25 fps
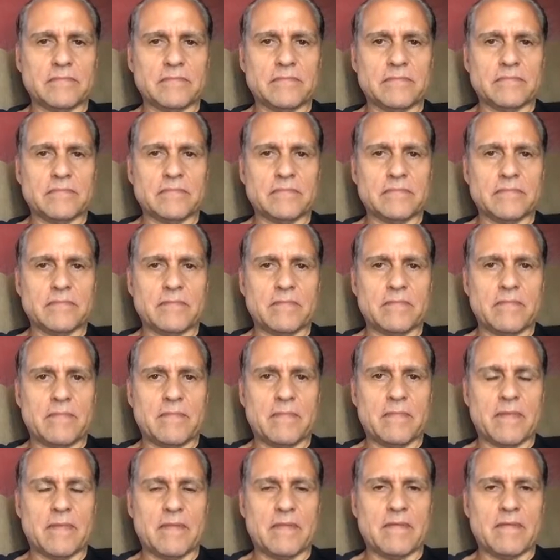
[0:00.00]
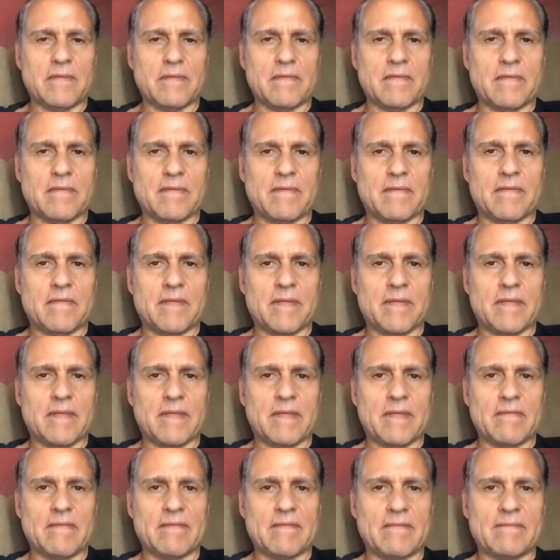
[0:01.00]

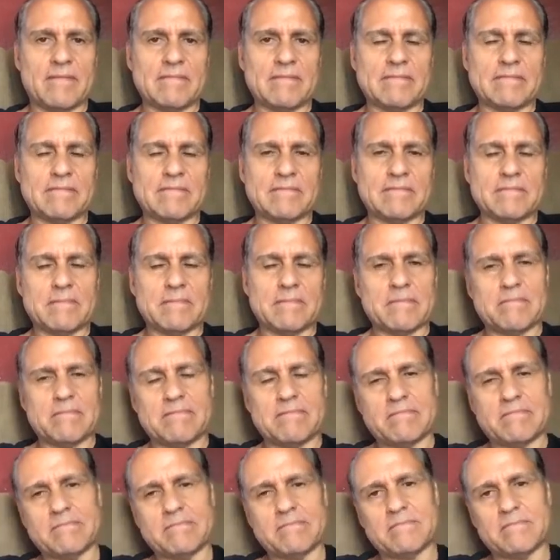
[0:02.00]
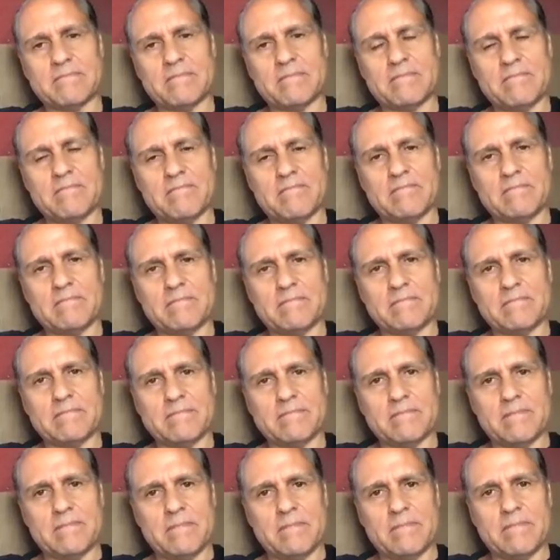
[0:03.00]

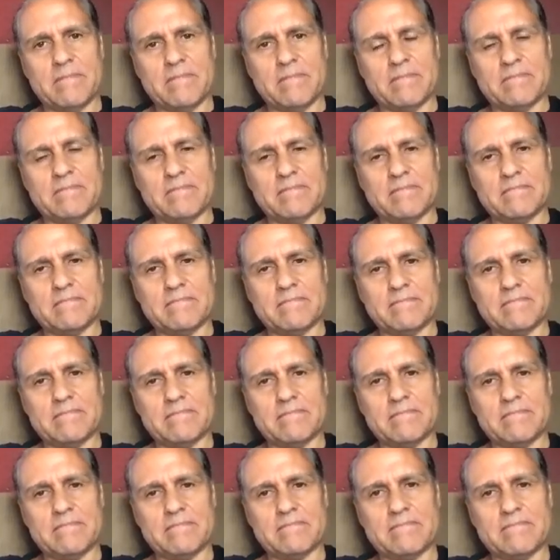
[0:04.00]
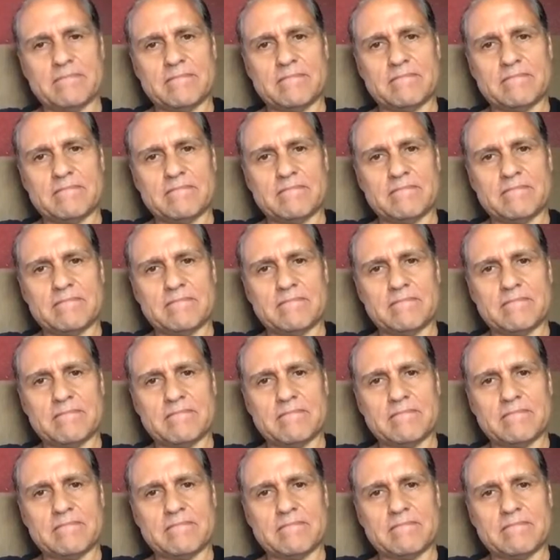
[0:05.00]

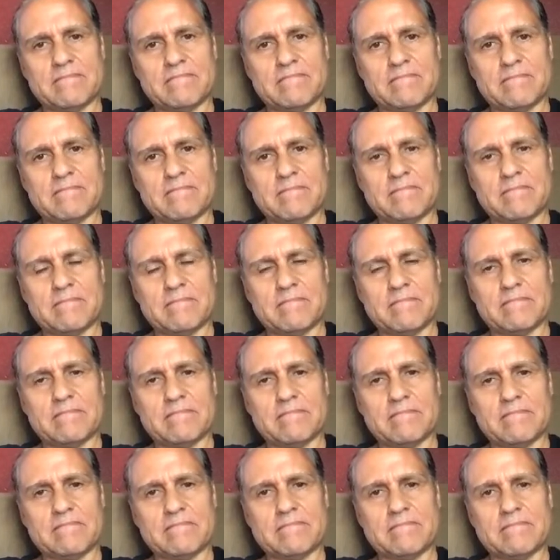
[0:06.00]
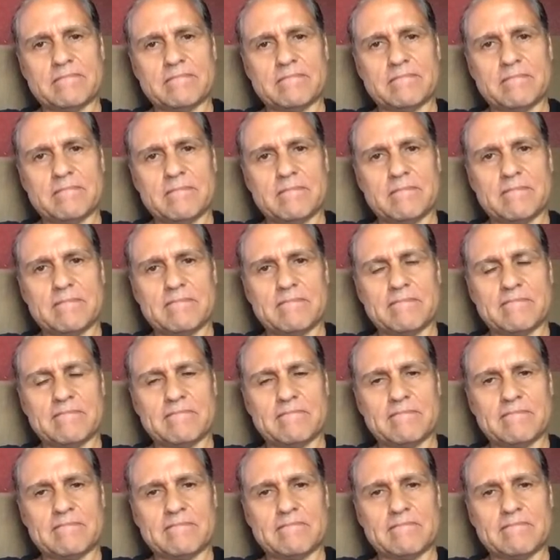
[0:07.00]
(silent)